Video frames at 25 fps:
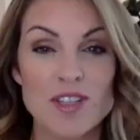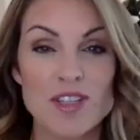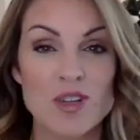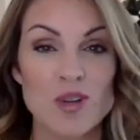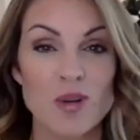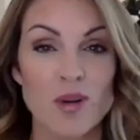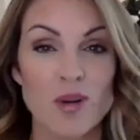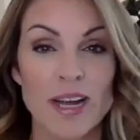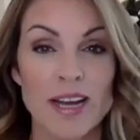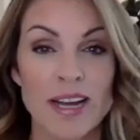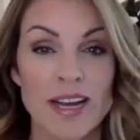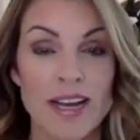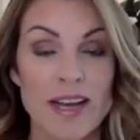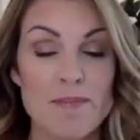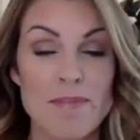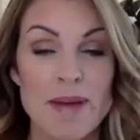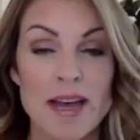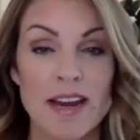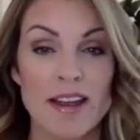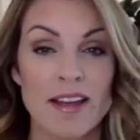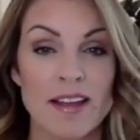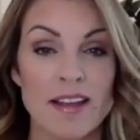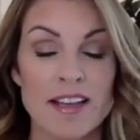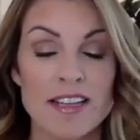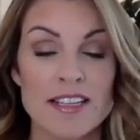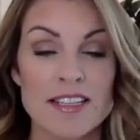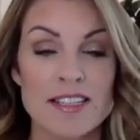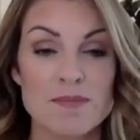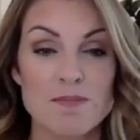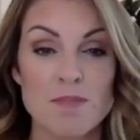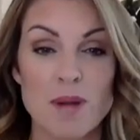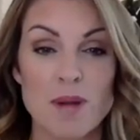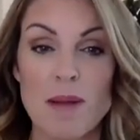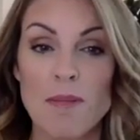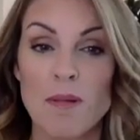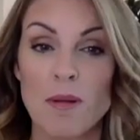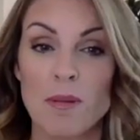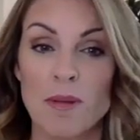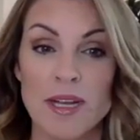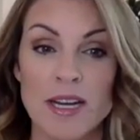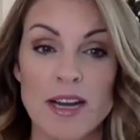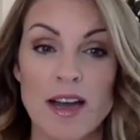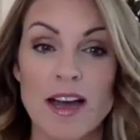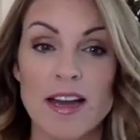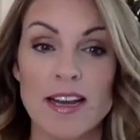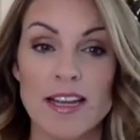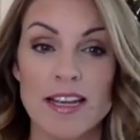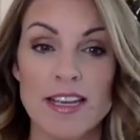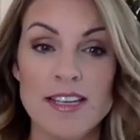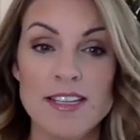great. I bet it's probably
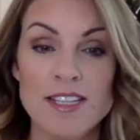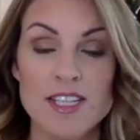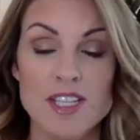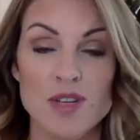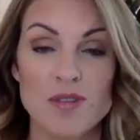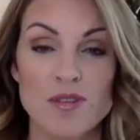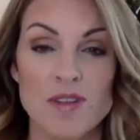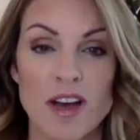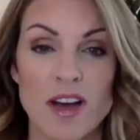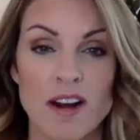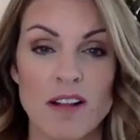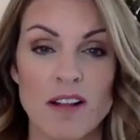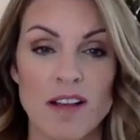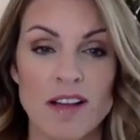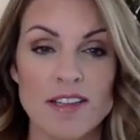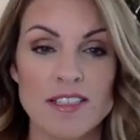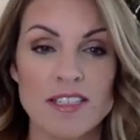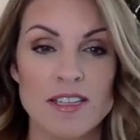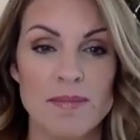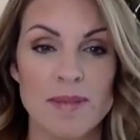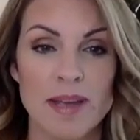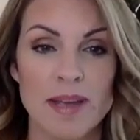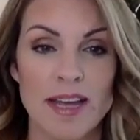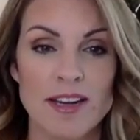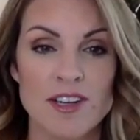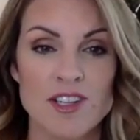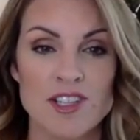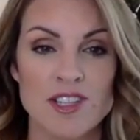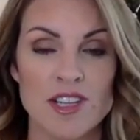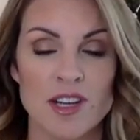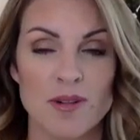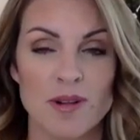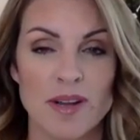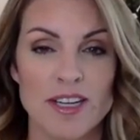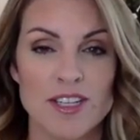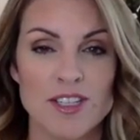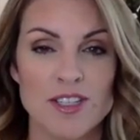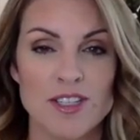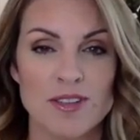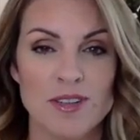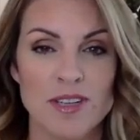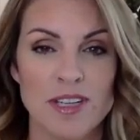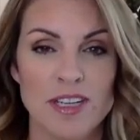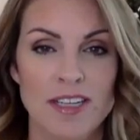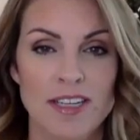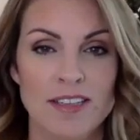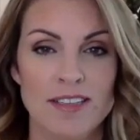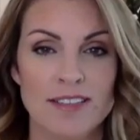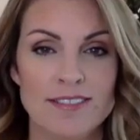not easy. You got a lot to manage there, right, Jody?